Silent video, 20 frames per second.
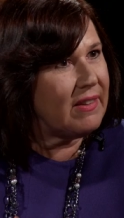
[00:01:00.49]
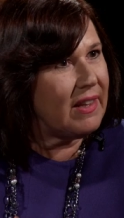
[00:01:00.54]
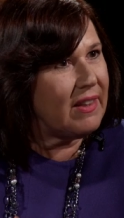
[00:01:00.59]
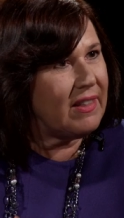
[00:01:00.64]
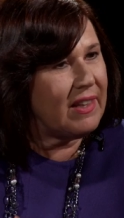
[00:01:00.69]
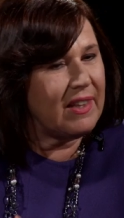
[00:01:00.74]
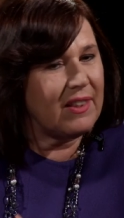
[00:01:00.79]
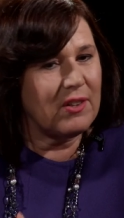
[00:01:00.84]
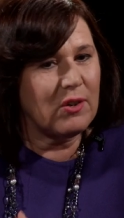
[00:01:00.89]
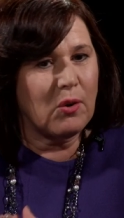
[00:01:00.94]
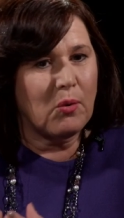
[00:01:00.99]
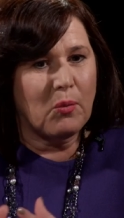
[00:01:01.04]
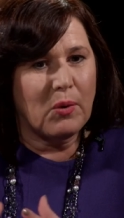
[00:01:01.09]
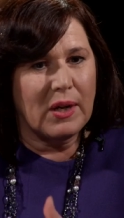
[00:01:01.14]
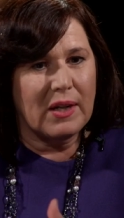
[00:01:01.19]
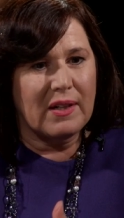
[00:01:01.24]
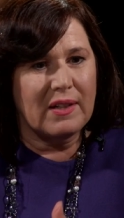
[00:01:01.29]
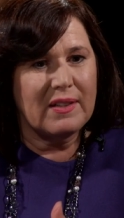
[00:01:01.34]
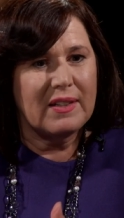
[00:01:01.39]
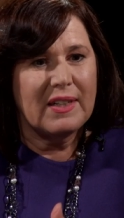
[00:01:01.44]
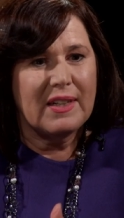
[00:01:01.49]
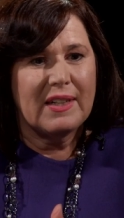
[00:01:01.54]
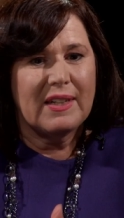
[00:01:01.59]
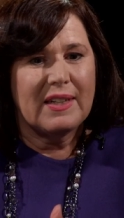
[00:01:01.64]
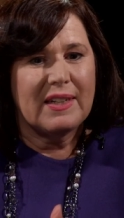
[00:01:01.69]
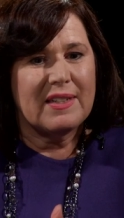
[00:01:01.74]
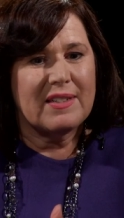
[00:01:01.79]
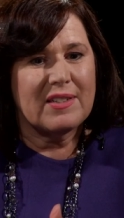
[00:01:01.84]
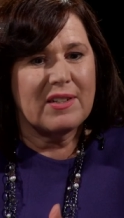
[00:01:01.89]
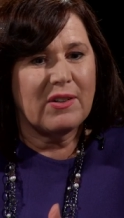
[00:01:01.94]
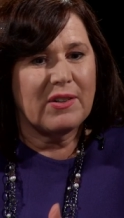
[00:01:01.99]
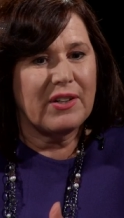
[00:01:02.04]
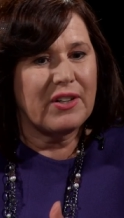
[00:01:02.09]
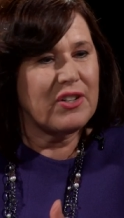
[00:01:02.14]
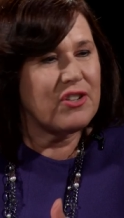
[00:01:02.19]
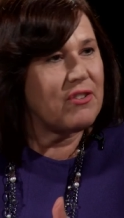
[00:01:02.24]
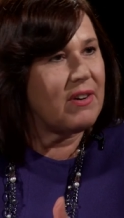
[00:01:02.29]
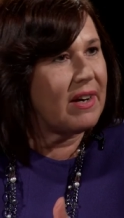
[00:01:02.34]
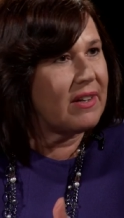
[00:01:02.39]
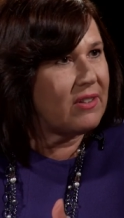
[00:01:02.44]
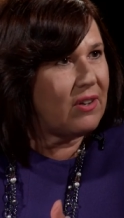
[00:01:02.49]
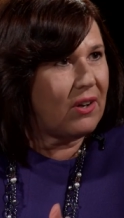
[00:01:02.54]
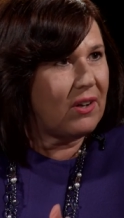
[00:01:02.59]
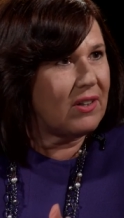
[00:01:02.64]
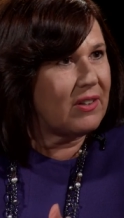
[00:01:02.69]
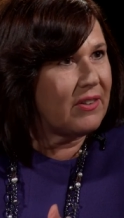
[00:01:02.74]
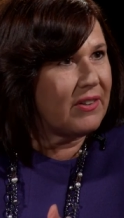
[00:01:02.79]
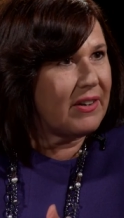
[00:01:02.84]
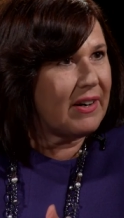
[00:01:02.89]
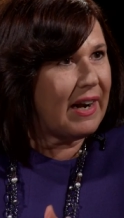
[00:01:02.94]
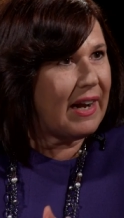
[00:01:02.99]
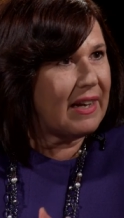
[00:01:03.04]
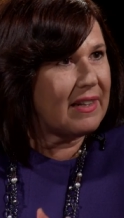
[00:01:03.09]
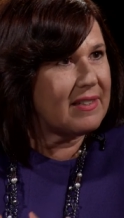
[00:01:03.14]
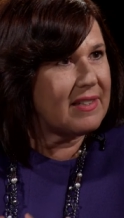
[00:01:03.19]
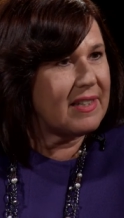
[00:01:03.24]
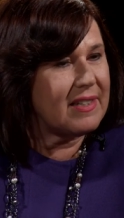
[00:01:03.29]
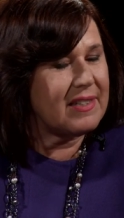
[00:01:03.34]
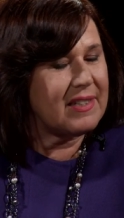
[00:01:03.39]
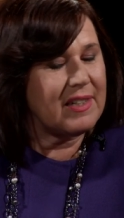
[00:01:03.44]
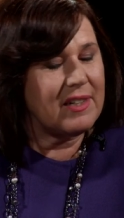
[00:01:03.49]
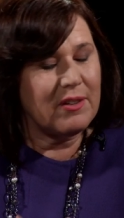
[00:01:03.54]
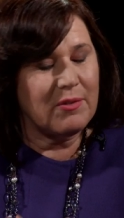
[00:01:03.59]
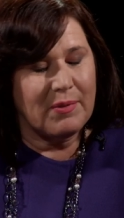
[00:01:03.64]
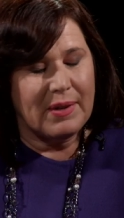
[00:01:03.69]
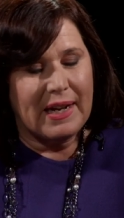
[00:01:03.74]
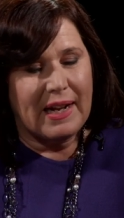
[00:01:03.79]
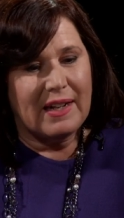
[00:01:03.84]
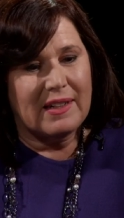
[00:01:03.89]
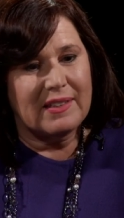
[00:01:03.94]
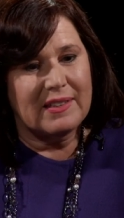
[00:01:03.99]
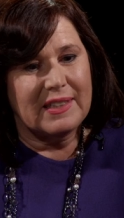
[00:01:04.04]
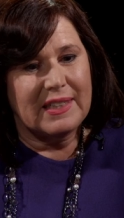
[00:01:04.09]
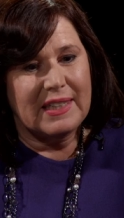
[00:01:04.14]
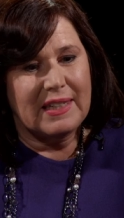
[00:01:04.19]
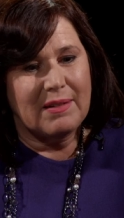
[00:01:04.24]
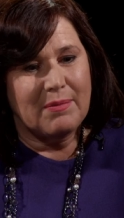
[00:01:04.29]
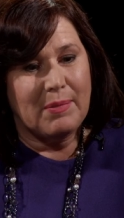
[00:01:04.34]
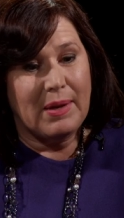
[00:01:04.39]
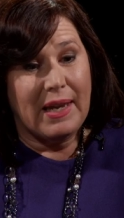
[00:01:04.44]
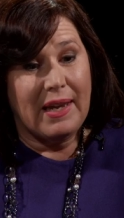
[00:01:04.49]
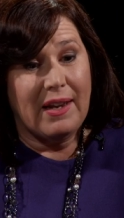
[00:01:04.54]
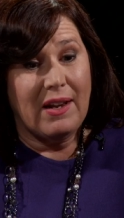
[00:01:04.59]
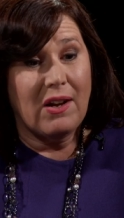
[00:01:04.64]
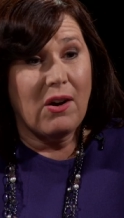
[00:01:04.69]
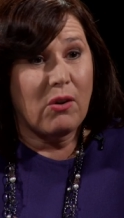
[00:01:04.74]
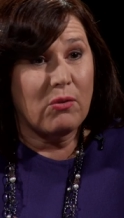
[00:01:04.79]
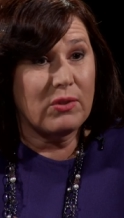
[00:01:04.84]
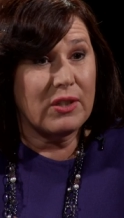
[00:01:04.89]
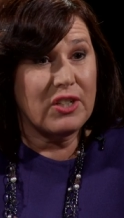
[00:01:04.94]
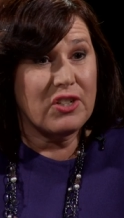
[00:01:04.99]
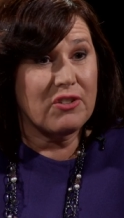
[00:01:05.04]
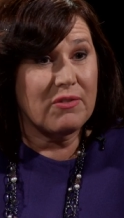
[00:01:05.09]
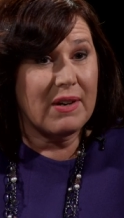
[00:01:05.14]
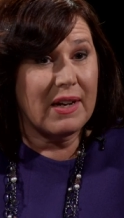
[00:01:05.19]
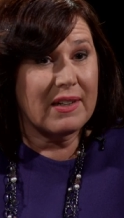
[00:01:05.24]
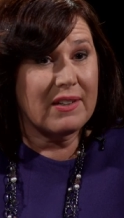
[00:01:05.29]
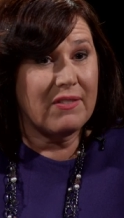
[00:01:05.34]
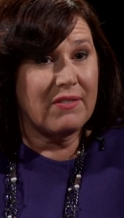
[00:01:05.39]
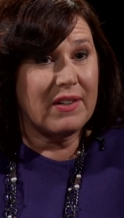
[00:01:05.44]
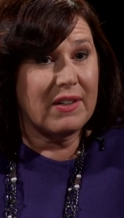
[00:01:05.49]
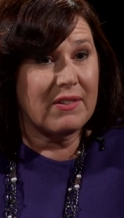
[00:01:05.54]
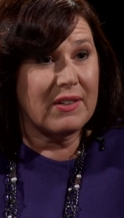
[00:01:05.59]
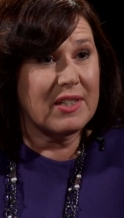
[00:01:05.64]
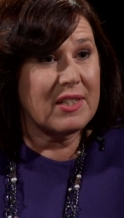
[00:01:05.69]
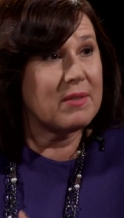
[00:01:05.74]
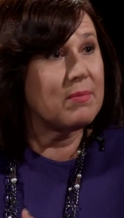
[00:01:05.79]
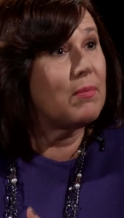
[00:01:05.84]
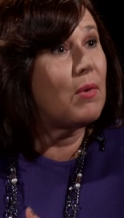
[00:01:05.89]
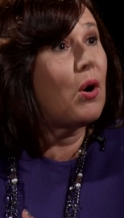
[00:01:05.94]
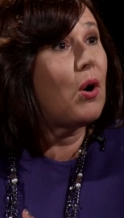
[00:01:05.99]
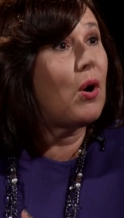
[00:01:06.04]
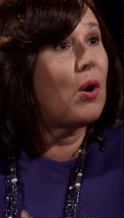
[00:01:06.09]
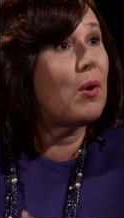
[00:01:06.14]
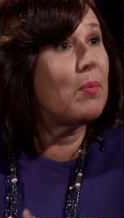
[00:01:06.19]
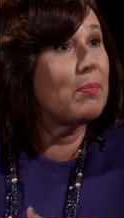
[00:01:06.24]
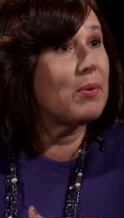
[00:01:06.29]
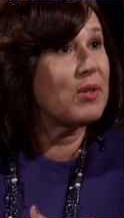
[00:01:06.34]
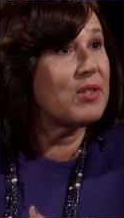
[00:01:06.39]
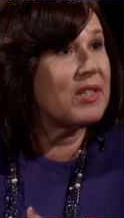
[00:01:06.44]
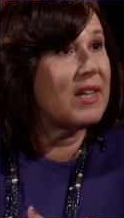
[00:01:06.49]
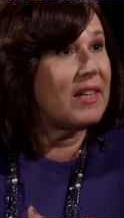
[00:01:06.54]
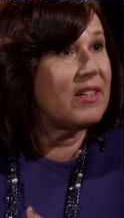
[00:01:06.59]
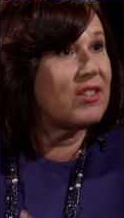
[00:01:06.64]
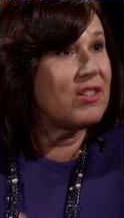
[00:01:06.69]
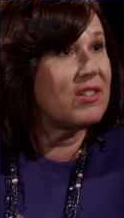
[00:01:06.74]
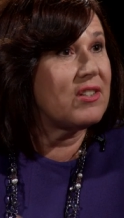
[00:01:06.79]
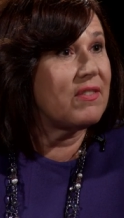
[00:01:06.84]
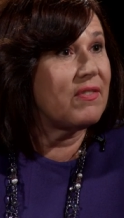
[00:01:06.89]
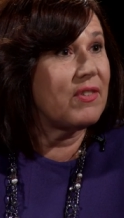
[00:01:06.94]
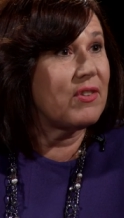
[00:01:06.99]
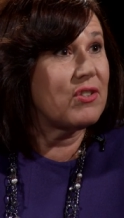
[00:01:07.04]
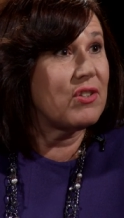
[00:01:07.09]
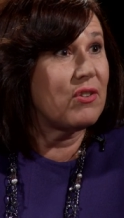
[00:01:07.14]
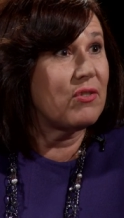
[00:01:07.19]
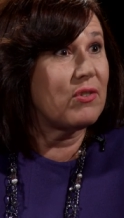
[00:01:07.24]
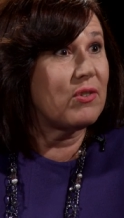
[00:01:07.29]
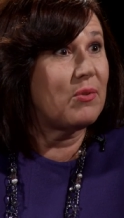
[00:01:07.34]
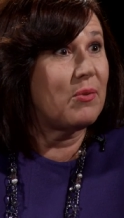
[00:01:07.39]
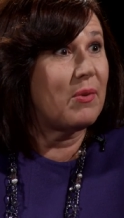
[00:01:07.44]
they think their will is going to direct all of their assets, and in reality, it may only direct a very small percentage of their total